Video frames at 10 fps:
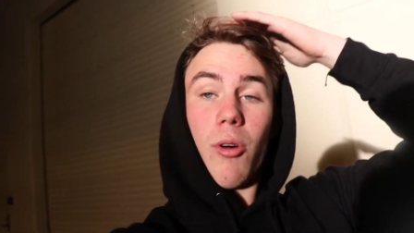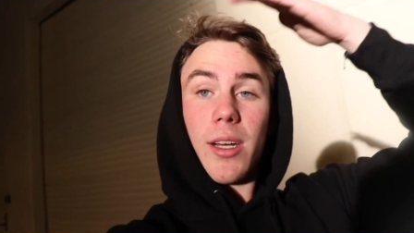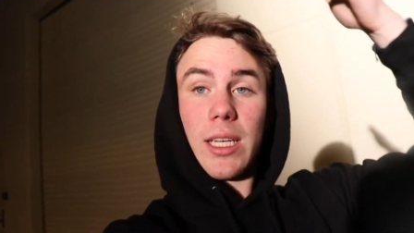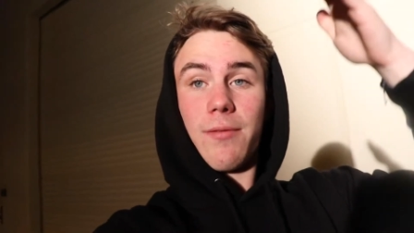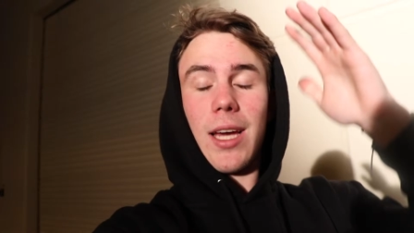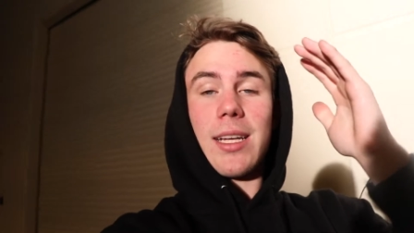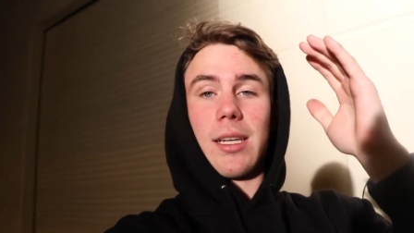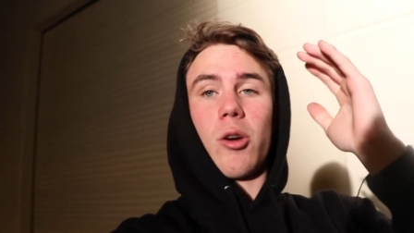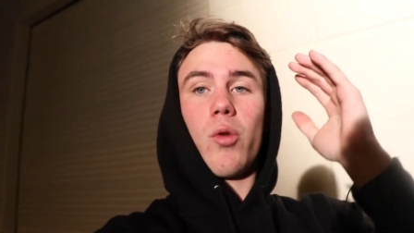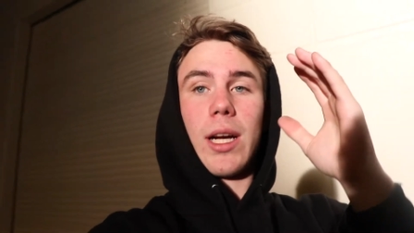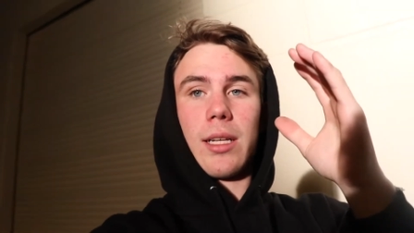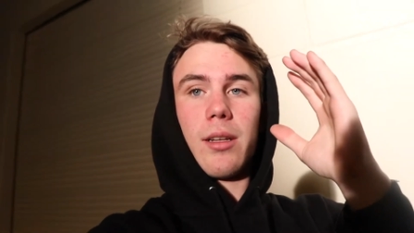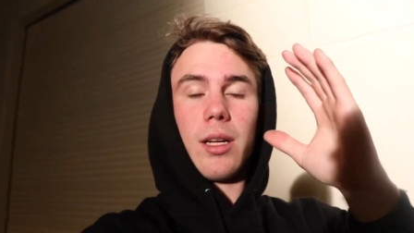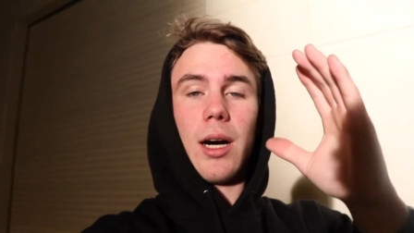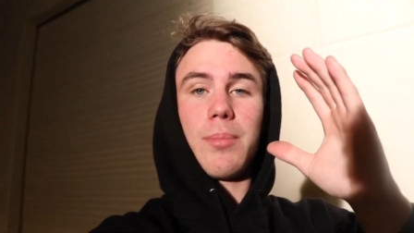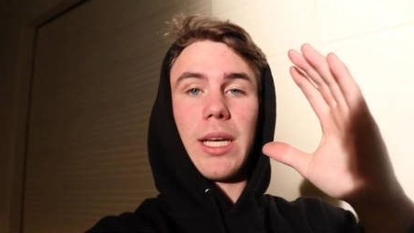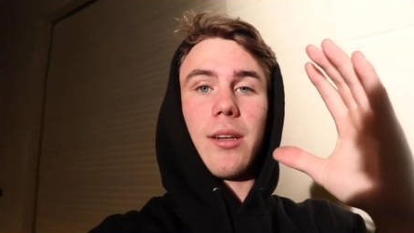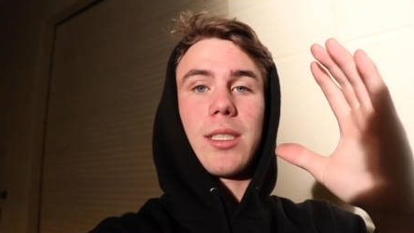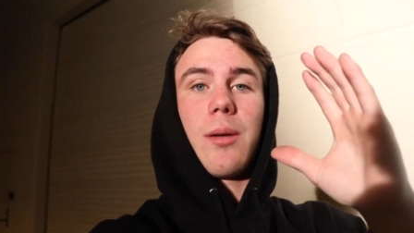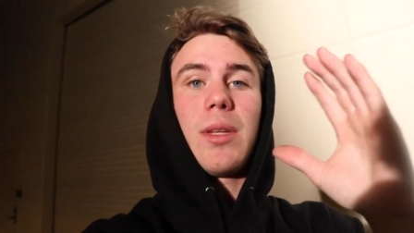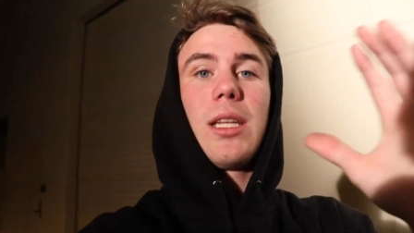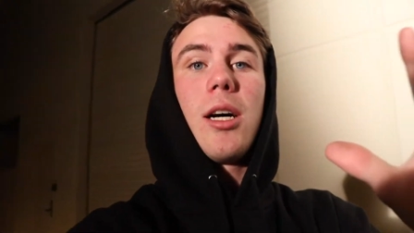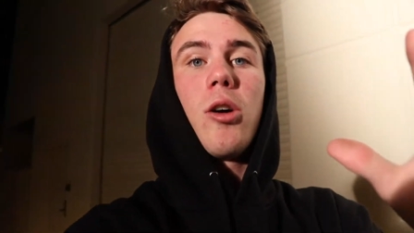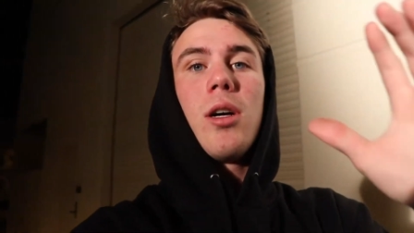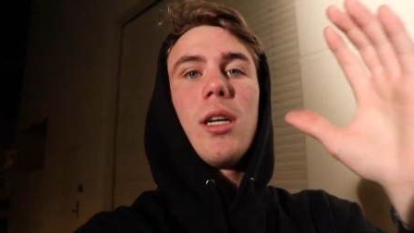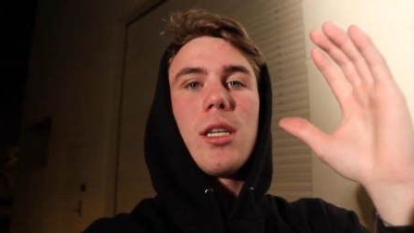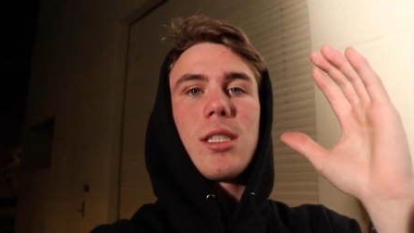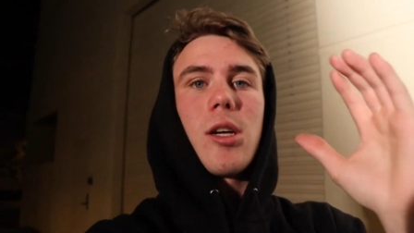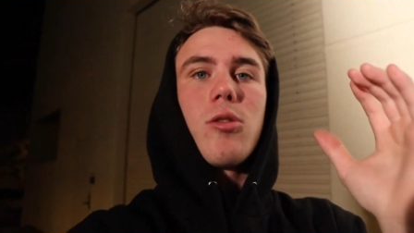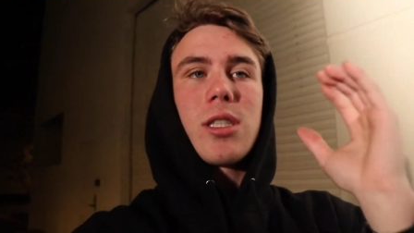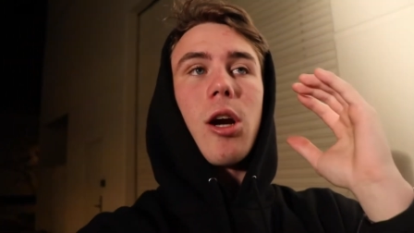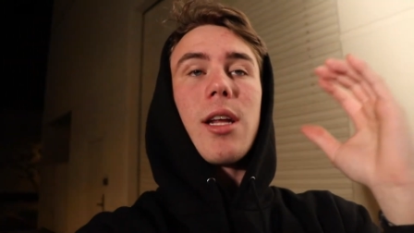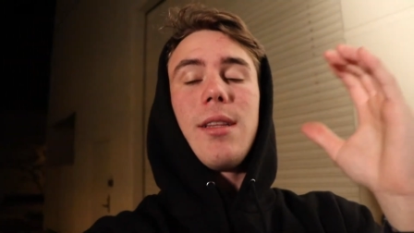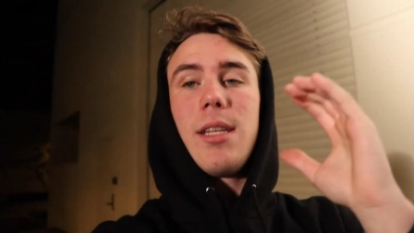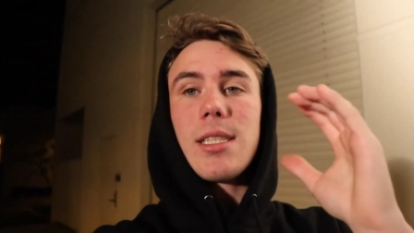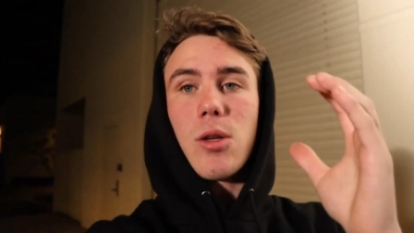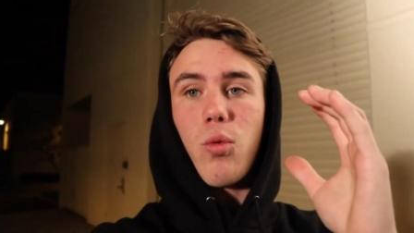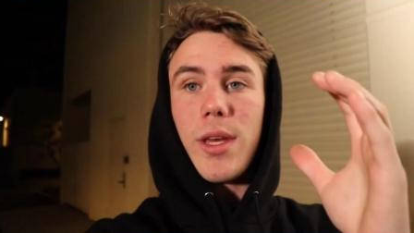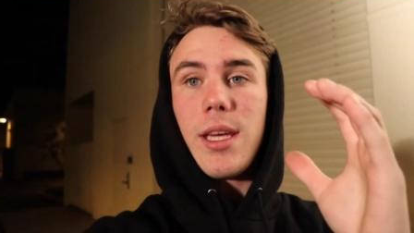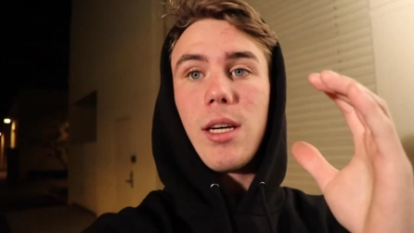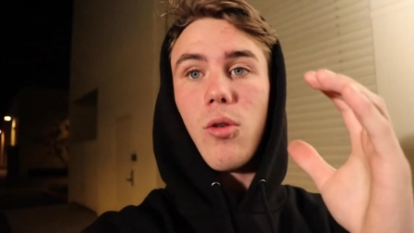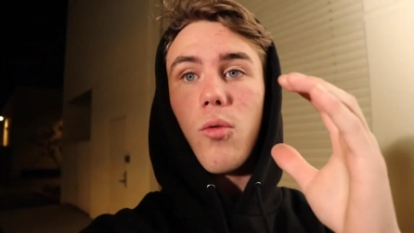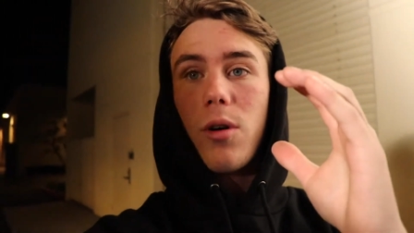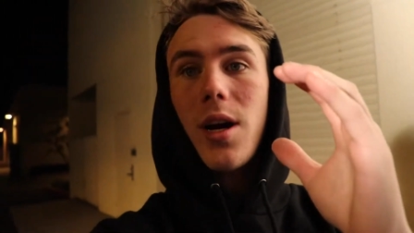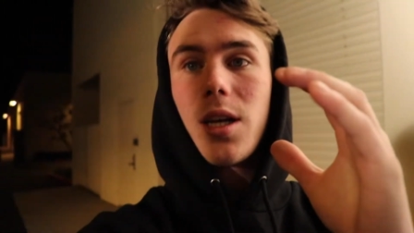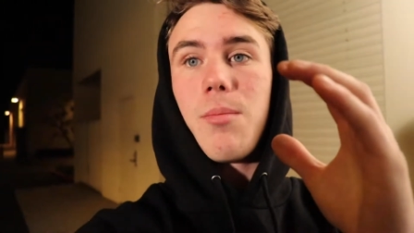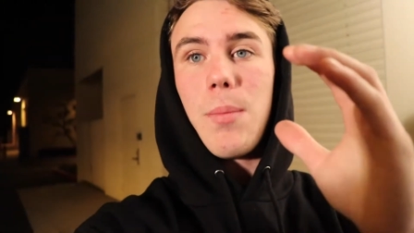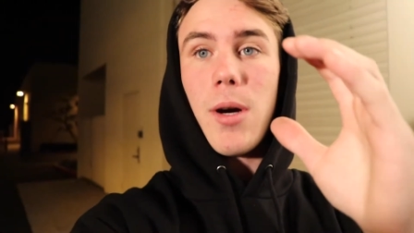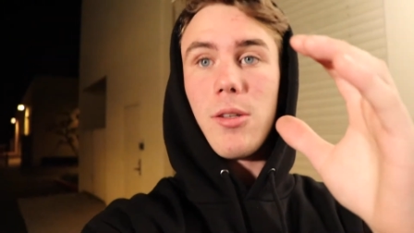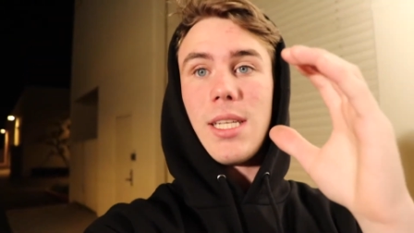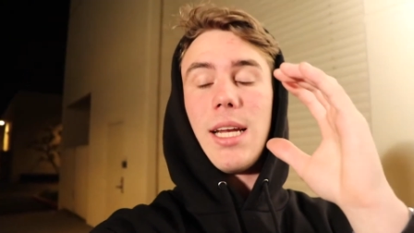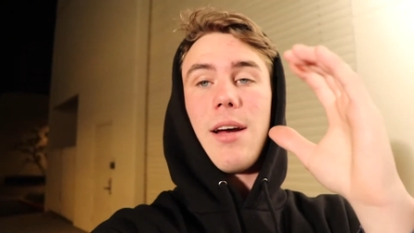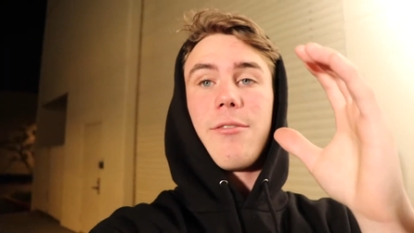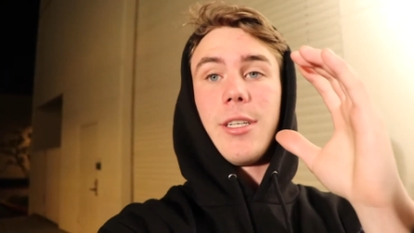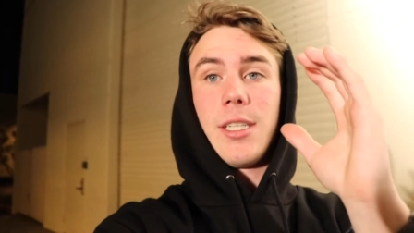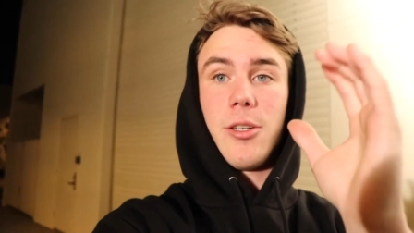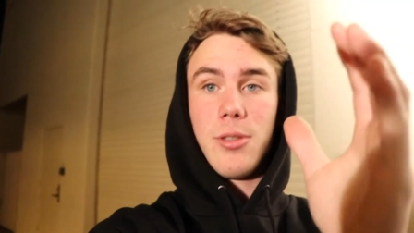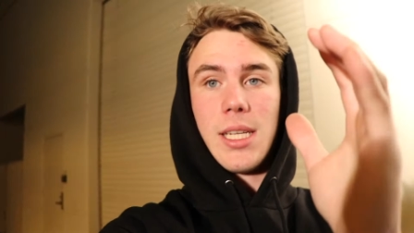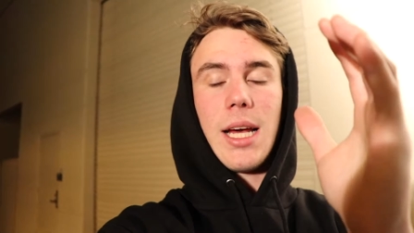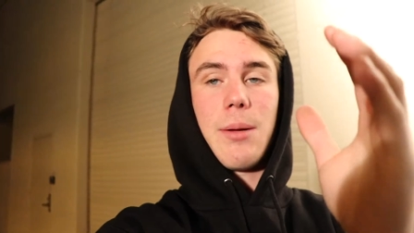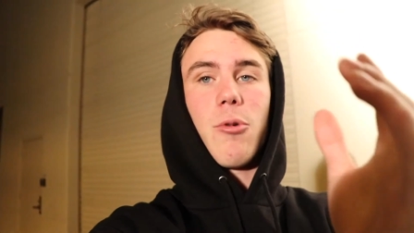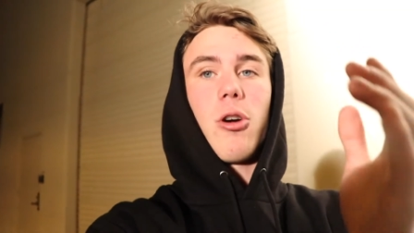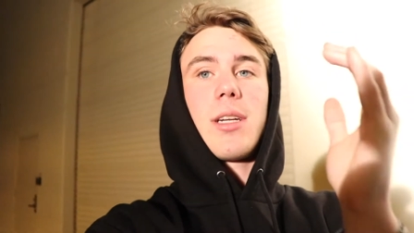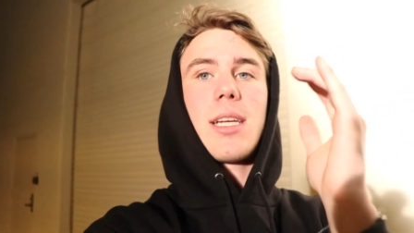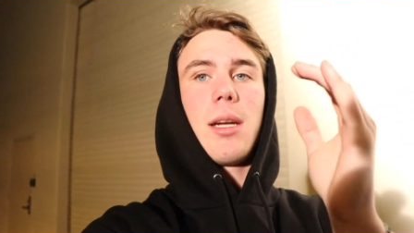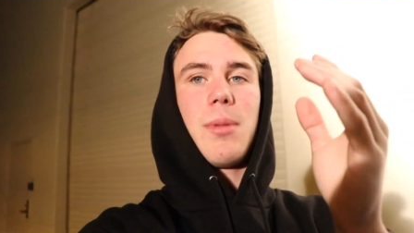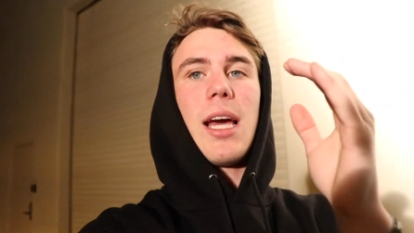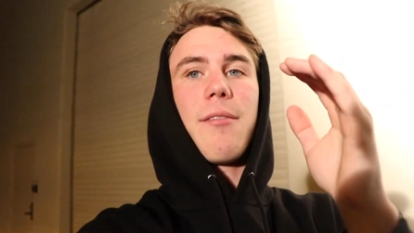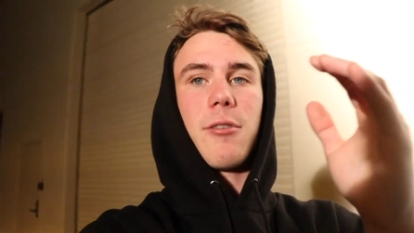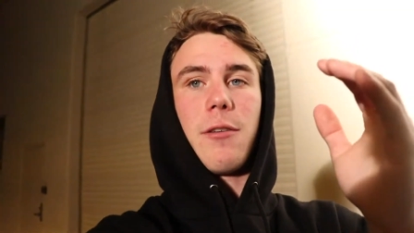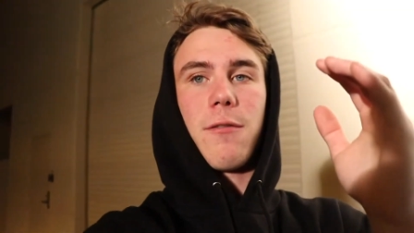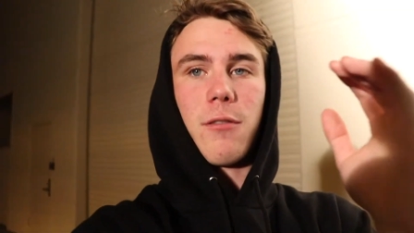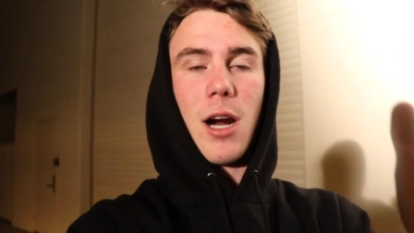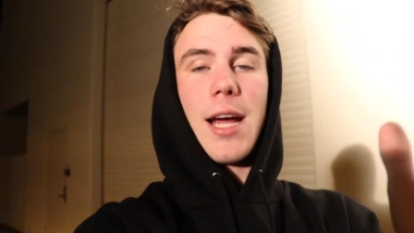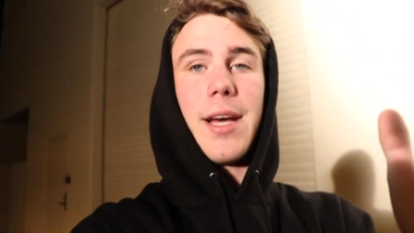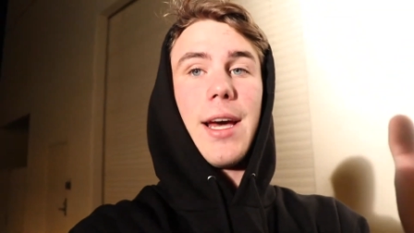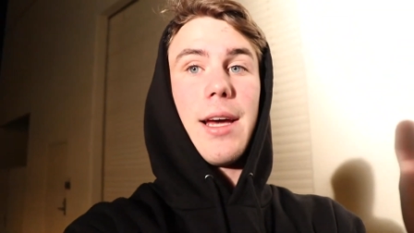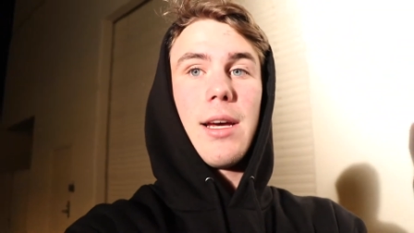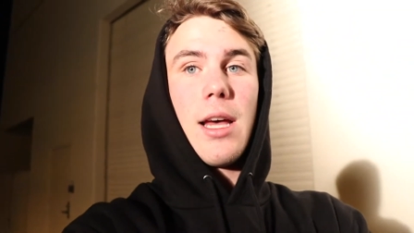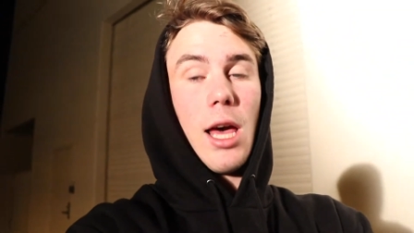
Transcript: I wanted to give you guys a quick little update on something though. So starting this week, we're not gonna be posting every Tuesday anymore. It's gonna be every Friday.